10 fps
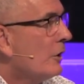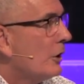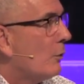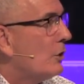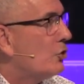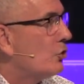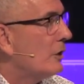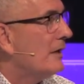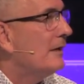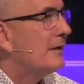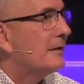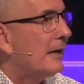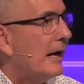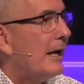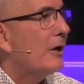Now, we shouldn't
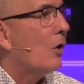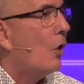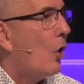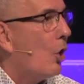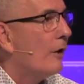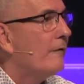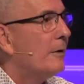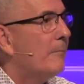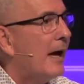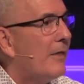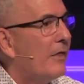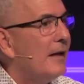take all of the bad